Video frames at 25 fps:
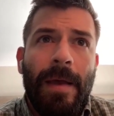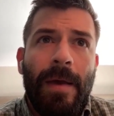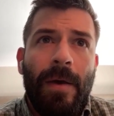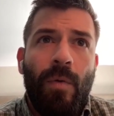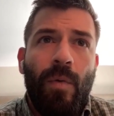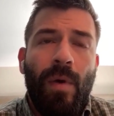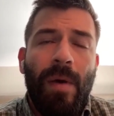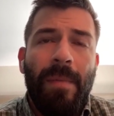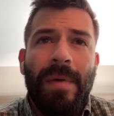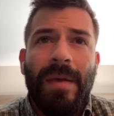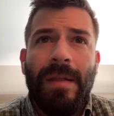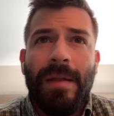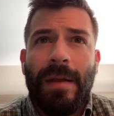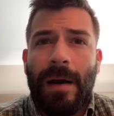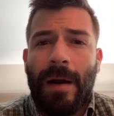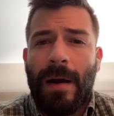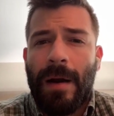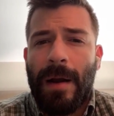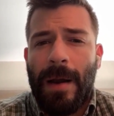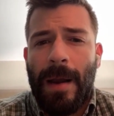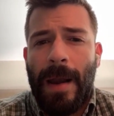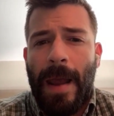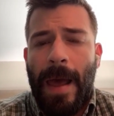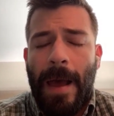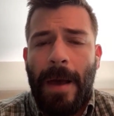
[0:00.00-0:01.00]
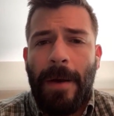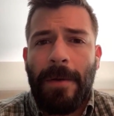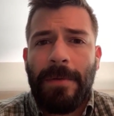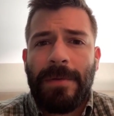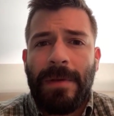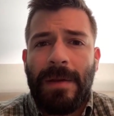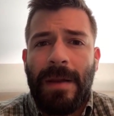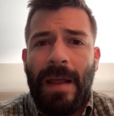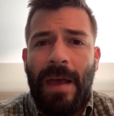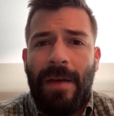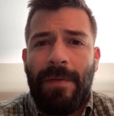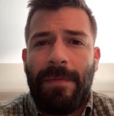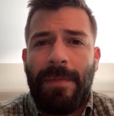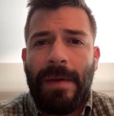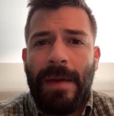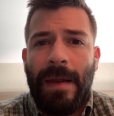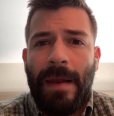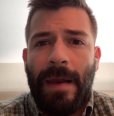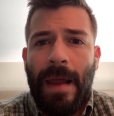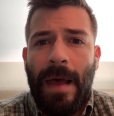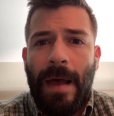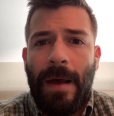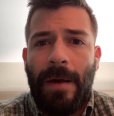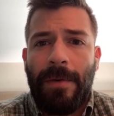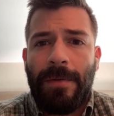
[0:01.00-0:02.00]
women are allowed and have been
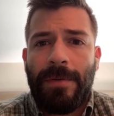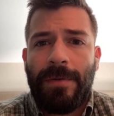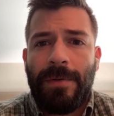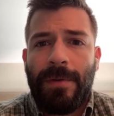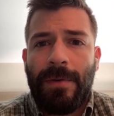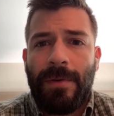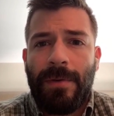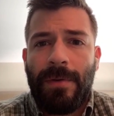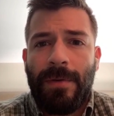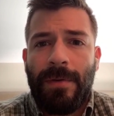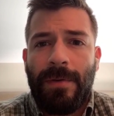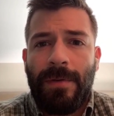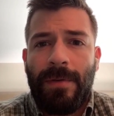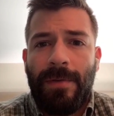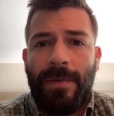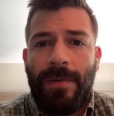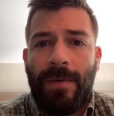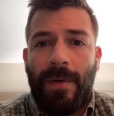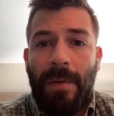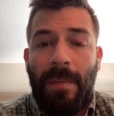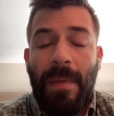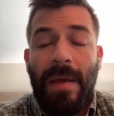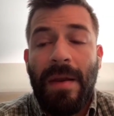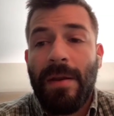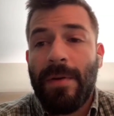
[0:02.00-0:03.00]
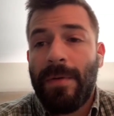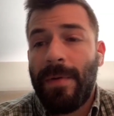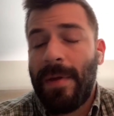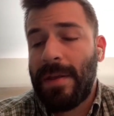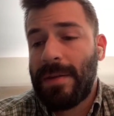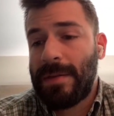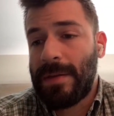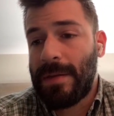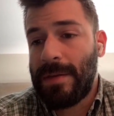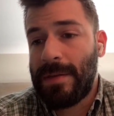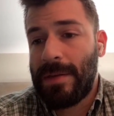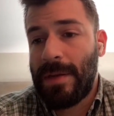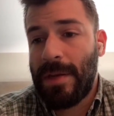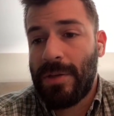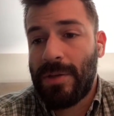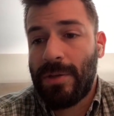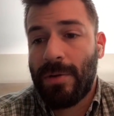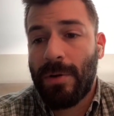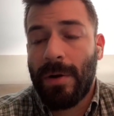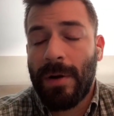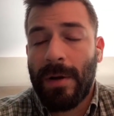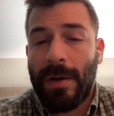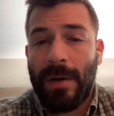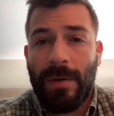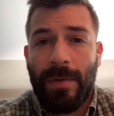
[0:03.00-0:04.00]
allowed for many reasons,
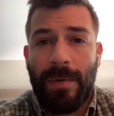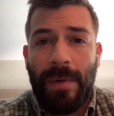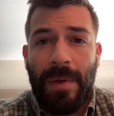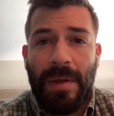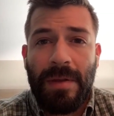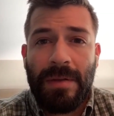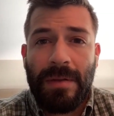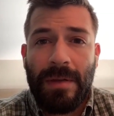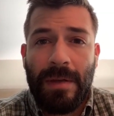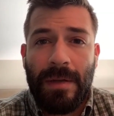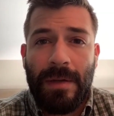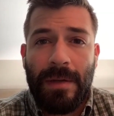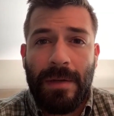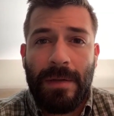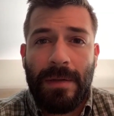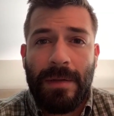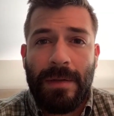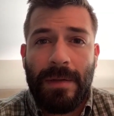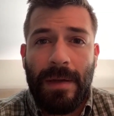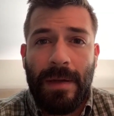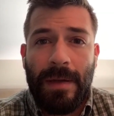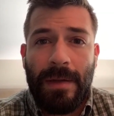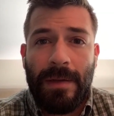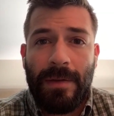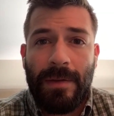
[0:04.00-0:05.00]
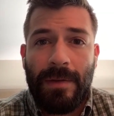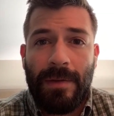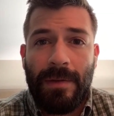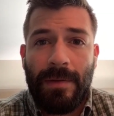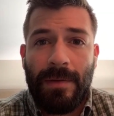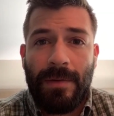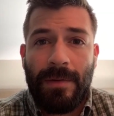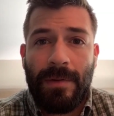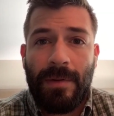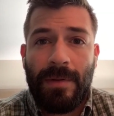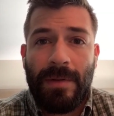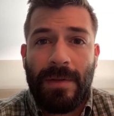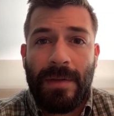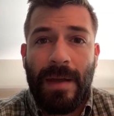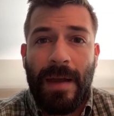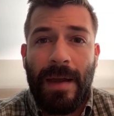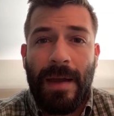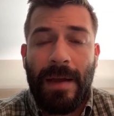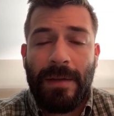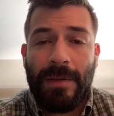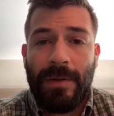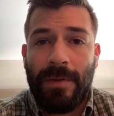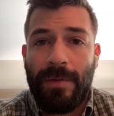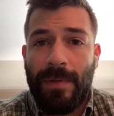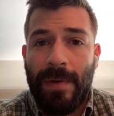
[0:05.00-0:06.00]
historical reasons and
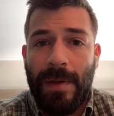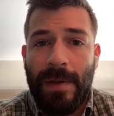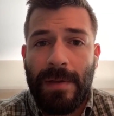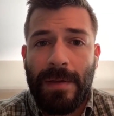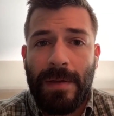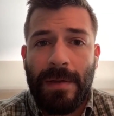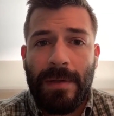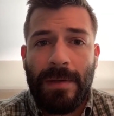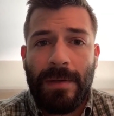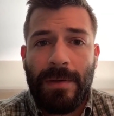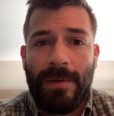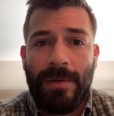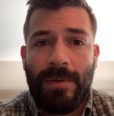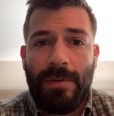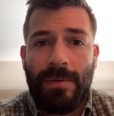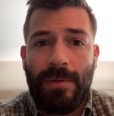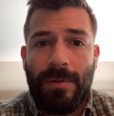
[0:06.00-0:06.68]
societal reasons,